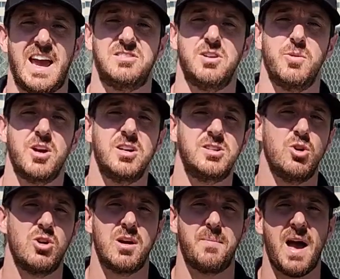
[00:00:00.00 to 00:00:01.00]
Okay, so we're going to
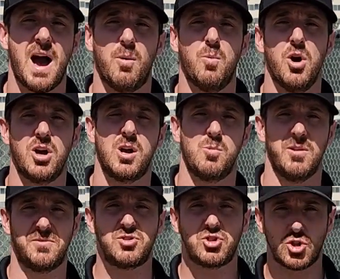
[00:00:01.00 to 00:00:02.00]
talk about working
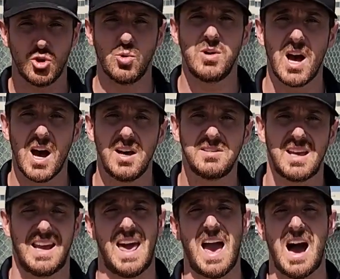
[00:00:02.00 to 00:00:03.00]
with
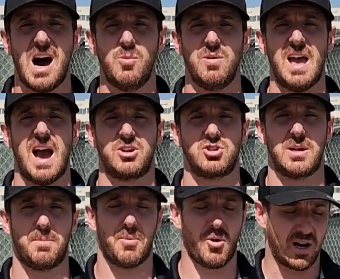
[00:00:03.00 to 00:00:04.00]
schoolyards and how we
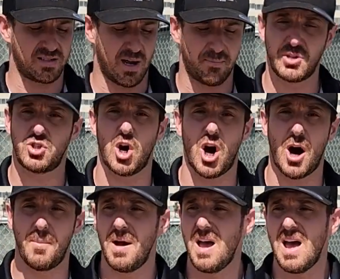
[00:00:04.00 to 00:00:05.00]
actually price up a
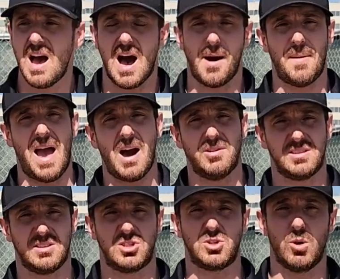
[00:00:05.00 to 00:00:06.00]
job, how
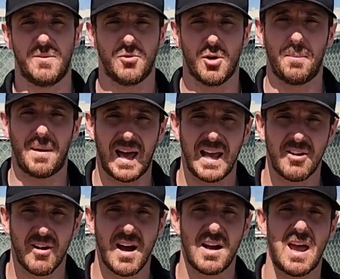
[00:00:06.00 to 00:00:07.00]
it's installed for a
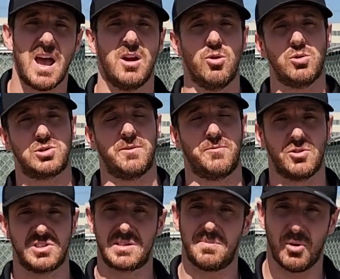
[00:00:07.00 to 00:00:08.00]
playground and also
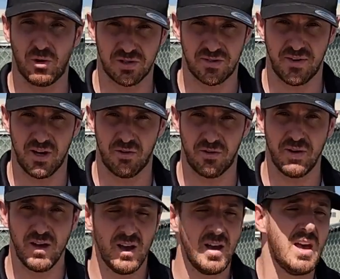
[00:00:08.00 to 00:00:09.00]
for a sports field.
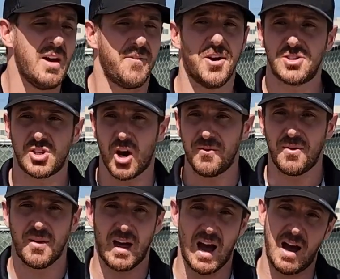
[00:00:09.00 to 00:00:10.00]
First
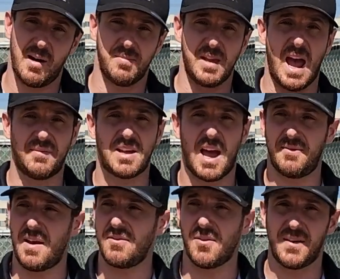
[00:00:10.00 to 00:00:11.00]
off, you have to
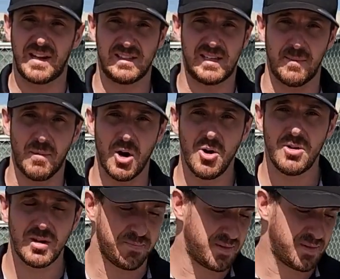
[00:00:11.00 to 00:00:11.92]
have everything demoed,